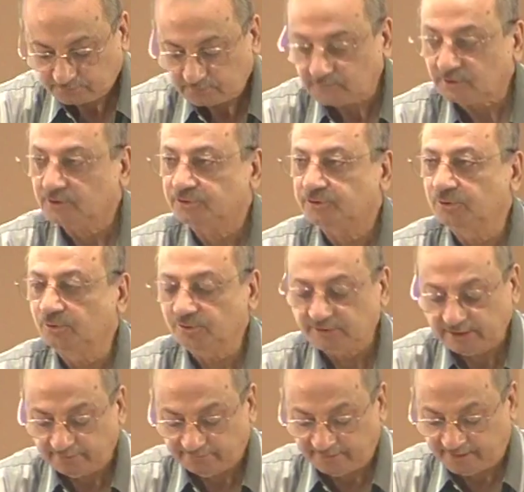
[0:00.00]
Choose
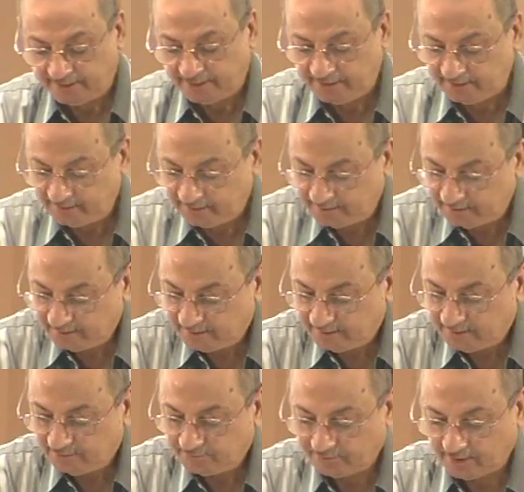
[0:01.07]
the word
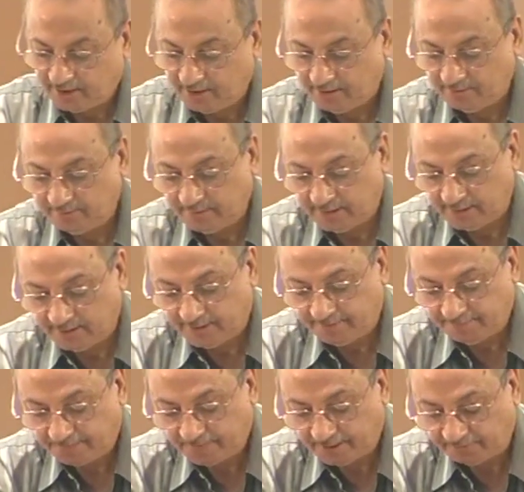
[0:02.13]
from
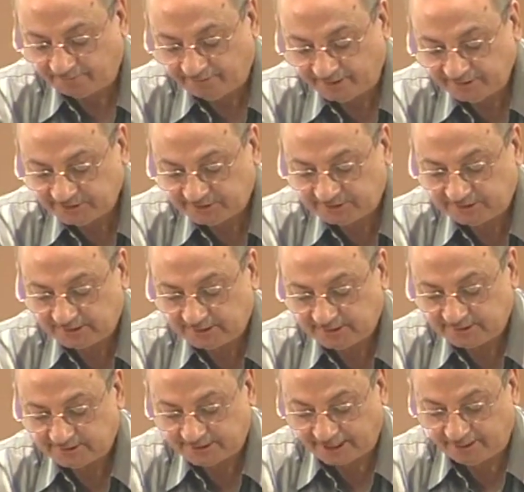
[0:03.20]
the first
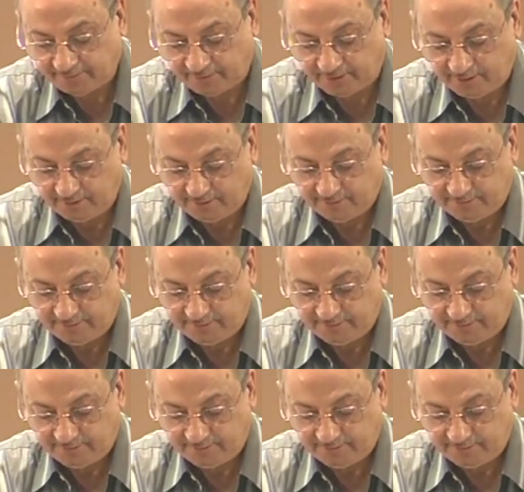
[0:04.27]
table